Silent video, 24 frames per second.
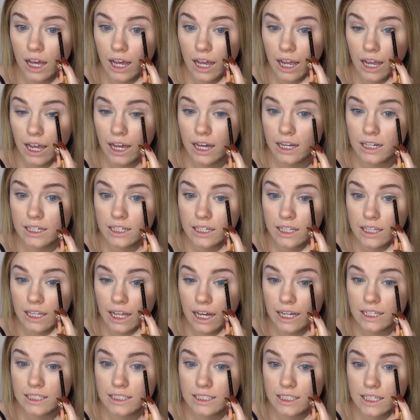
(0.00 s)
and
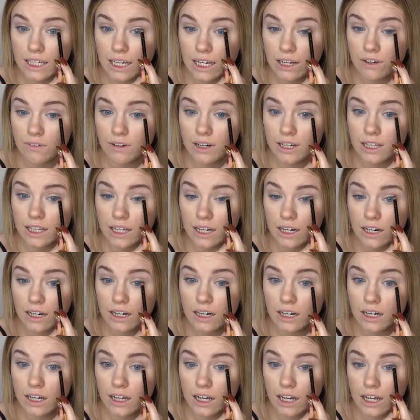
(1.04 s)
that skin right there.